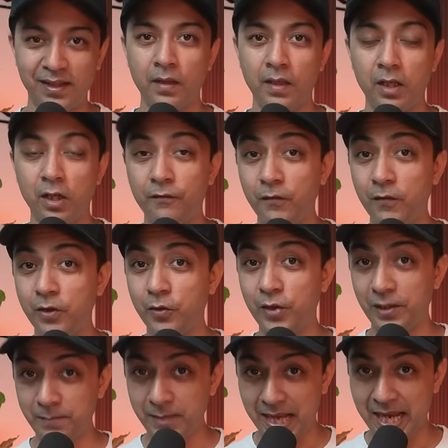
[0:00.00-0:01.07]
Now, if you want to
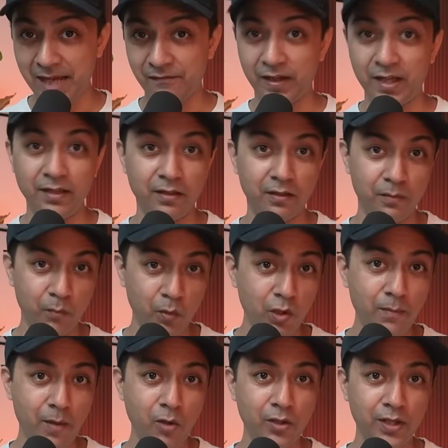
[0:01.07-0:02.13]
deep dive and learn
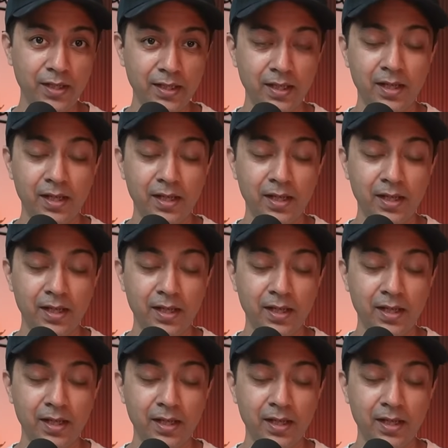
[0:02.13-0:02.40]
more about it,